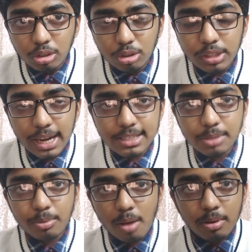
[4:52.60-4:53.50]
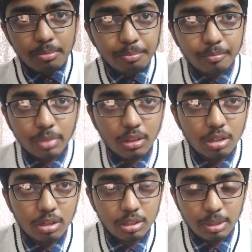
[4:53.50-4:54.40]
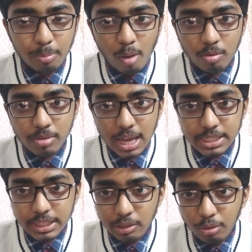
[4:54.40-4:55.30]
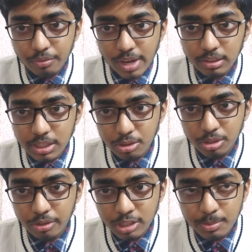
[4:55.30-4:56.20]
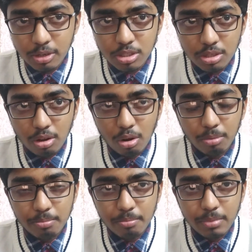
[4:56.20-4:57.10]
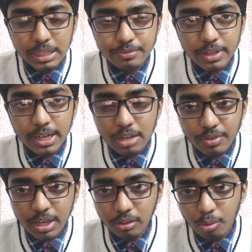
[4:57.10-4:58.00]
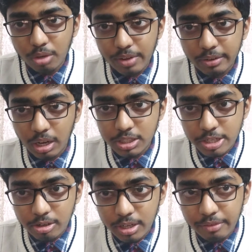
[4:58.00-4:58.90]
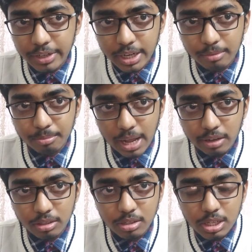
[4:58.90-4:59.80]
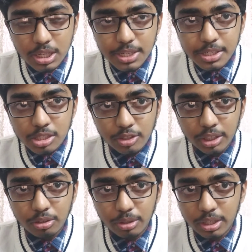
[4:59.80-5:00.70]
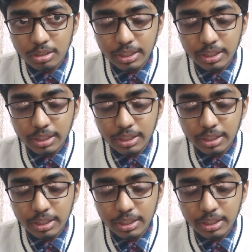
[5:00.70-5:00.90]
So that is the problem. The problem lies in unifying these 2 theories, because it's very difficult to unify general relativity and string theory.